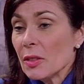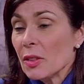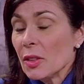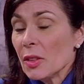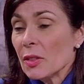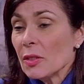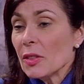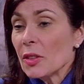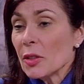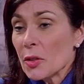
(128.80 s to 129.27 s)

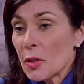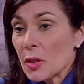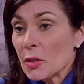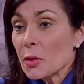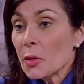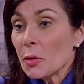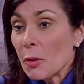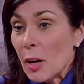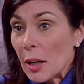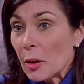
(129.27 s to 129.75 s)
there's a
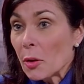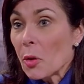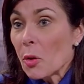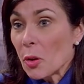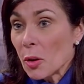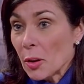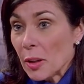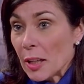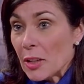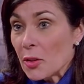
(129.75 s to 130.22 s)
direct
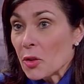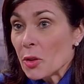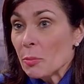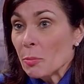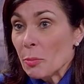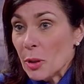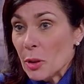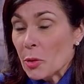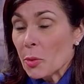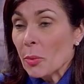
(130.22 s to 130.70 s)
correlation
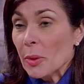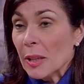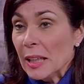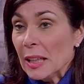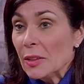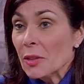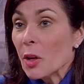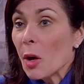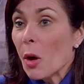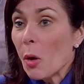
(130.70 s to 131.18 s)

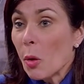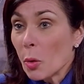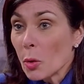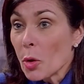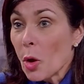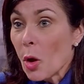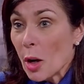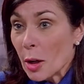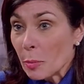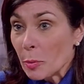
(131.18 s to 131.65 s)
between the hold
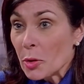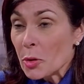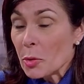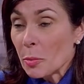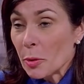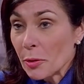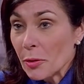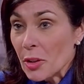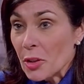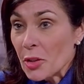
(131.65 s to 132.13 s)
harmless
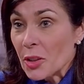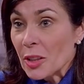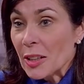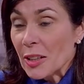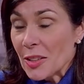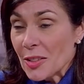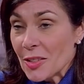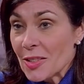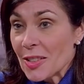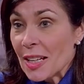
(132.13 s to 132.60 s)
provision
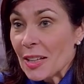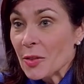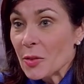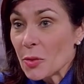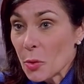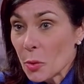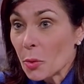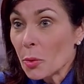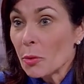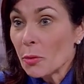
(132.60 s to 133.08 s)
in the state
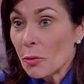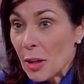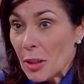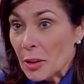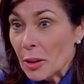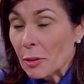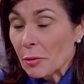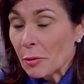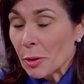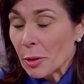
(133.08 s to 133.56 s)
school
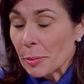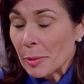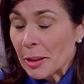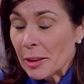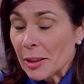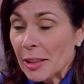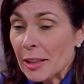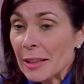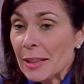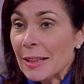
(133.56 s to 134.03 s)
funding
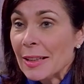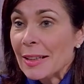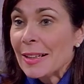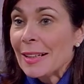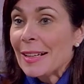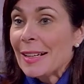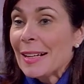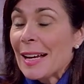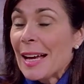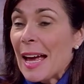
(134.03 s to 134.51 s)
formula
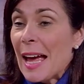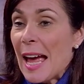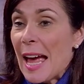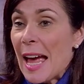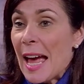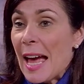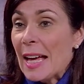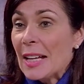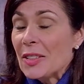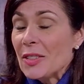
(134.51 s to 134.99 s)

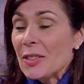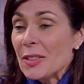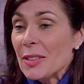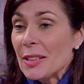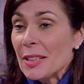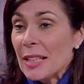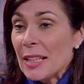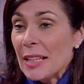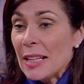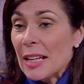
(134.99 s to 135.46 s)

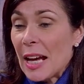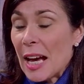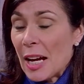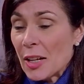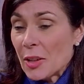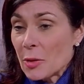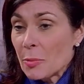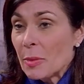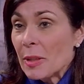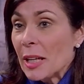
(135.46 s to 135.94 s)
and the
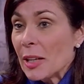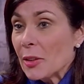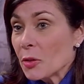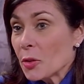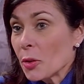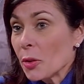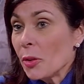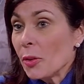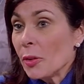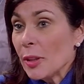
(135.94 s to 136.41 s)

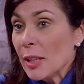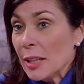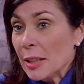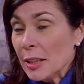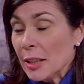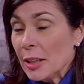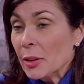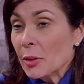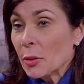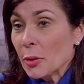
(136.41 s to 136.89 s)
exponential and
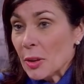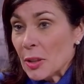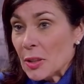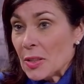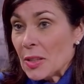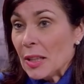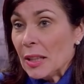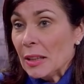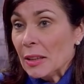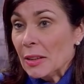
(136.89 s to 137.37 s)

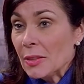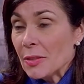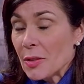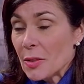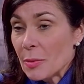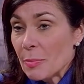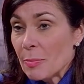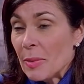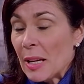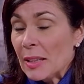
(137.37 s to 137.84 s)
increasing
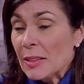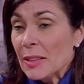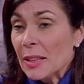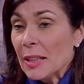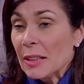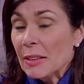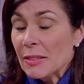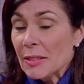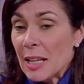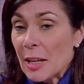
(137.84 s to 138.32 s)

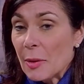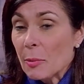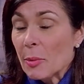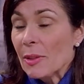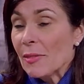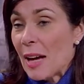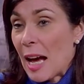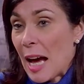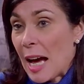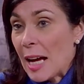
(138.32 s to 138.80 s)
spending that
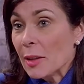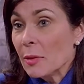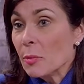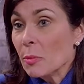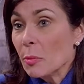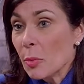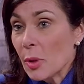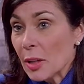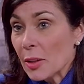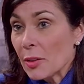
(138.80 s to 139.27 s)
we've had
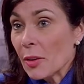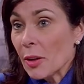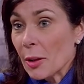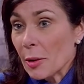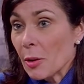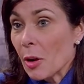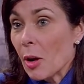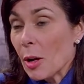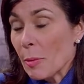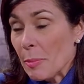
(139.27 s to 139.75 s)
with
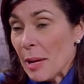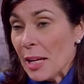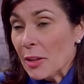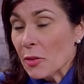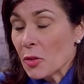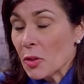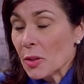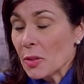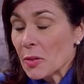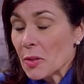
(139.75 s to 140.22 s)
our
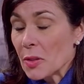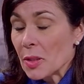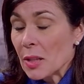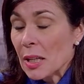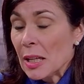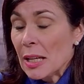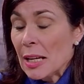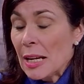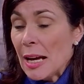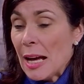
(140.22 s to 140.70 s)
pensions.
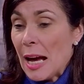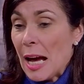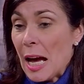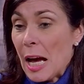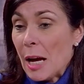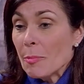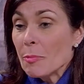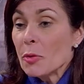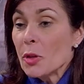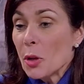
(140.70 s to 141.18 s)

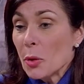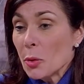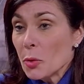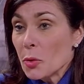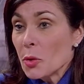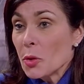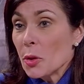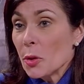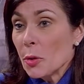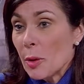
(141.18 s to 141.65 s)

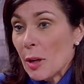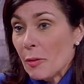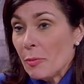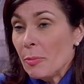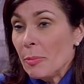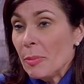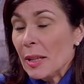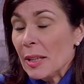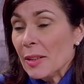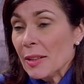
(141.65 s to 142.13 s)
Those two
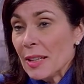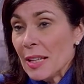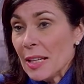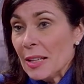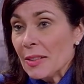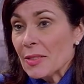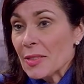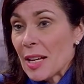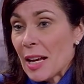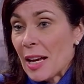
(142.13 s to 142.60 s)

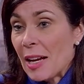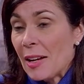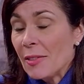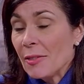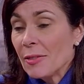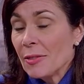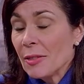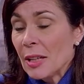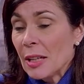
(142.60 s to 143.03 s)
things have